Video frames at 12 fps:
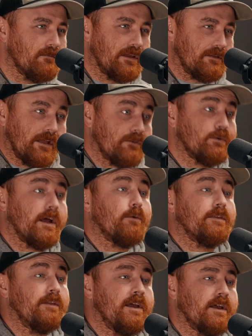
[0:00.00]
like that's what i
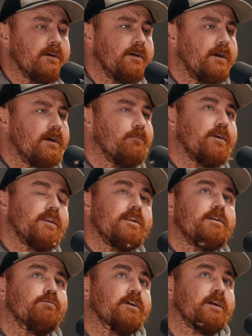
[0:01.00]
would think yeah but then
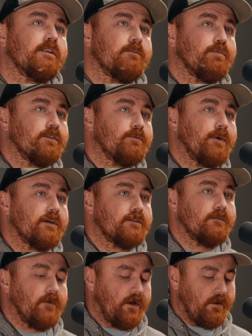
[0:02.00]
you bring in the
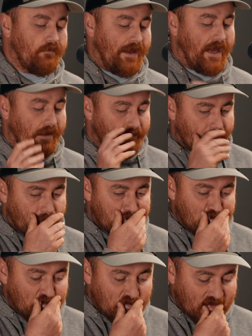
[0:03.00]
perspective of having
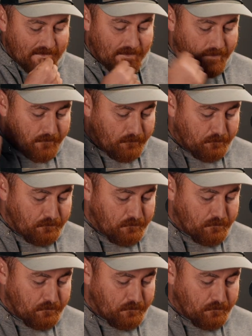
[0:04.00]
um